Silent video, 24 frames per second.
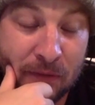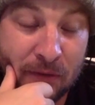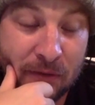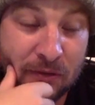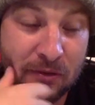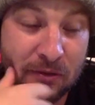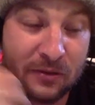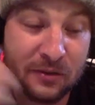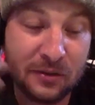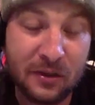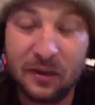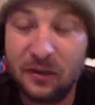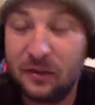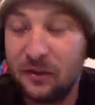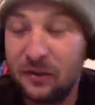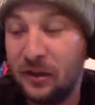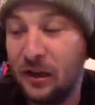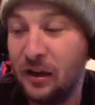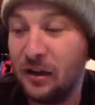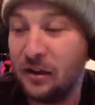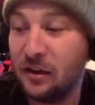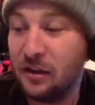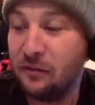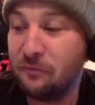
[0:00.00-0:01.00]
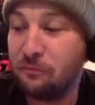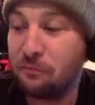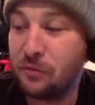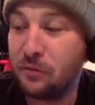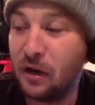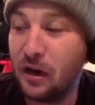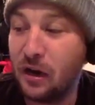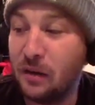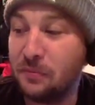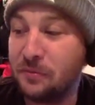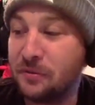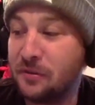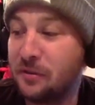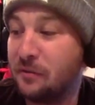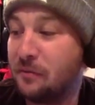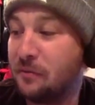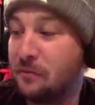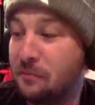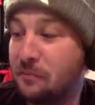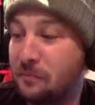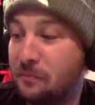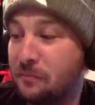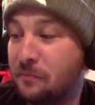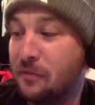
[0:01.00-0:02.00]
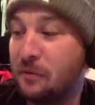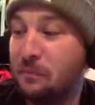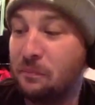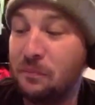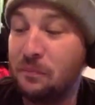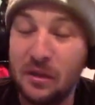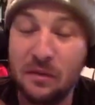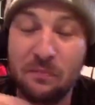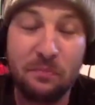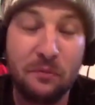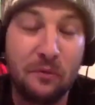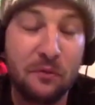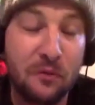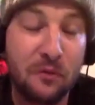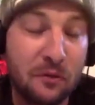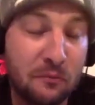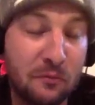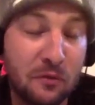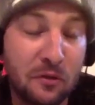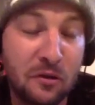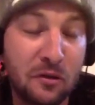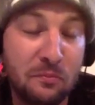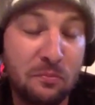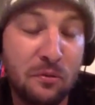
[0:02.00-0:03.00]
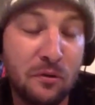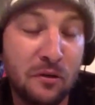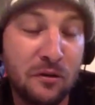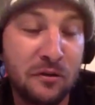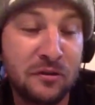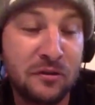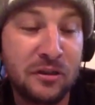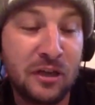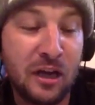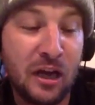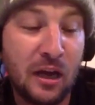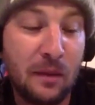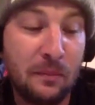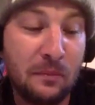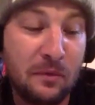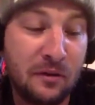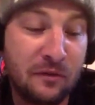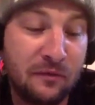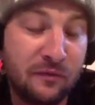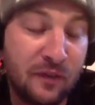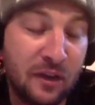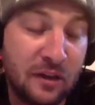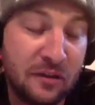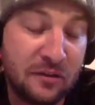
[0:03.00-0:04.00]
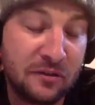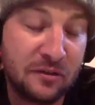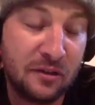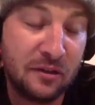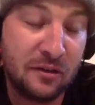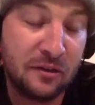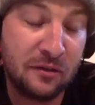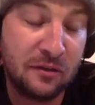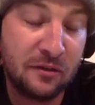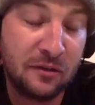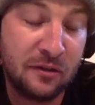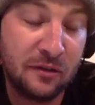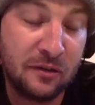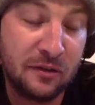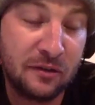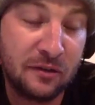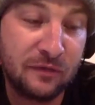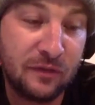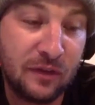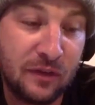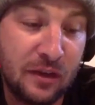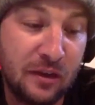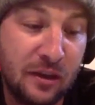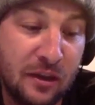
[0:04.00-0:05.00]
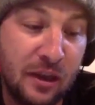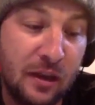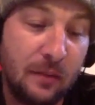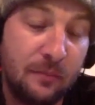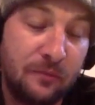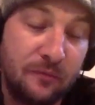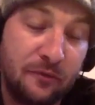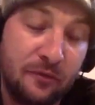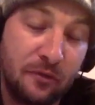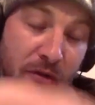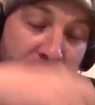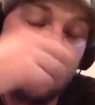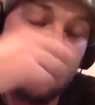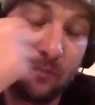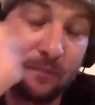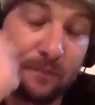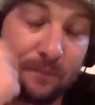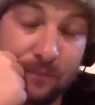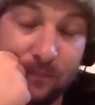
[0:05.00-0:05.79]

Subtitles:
just like kind of give props to the people that really put in time and invested into this fight camp for you.